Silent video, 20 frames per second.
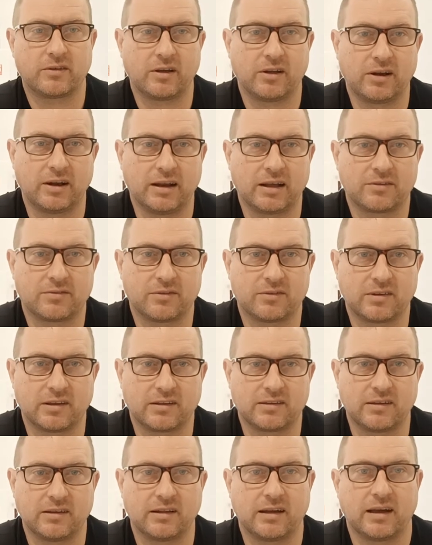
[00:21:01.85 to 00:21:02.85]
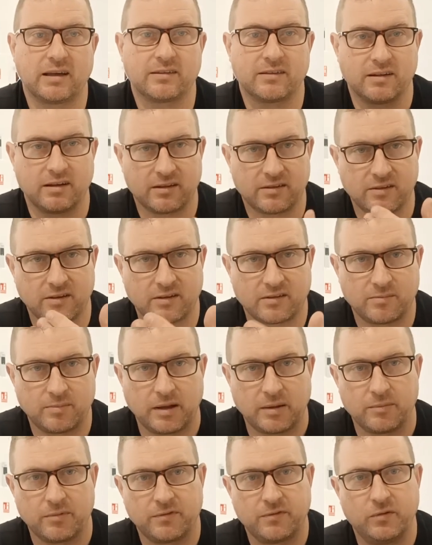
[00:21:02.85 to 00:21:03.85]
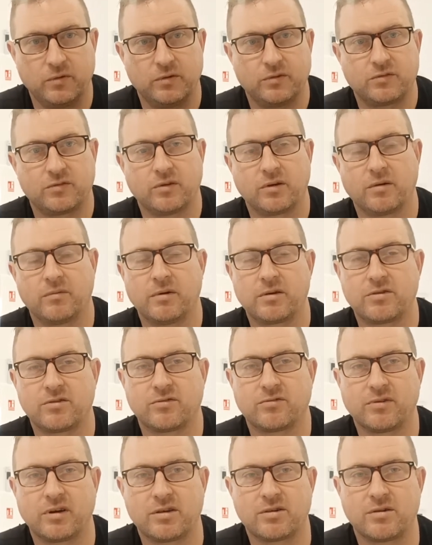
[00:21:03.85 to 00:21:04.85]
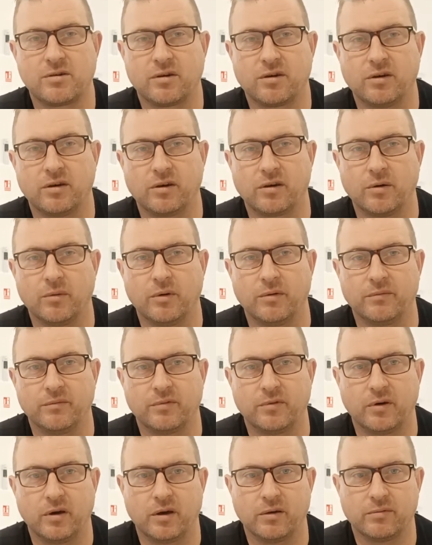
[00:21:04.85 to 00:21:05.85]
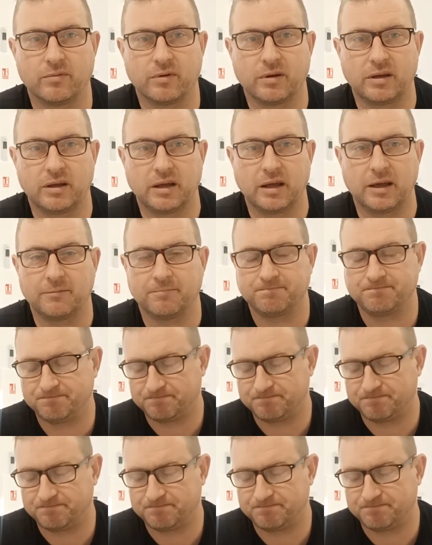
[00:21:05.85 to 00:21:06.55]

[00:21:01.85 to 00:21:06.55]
they only last for 60 days. And as I explained before, historic registration can go on for over a year.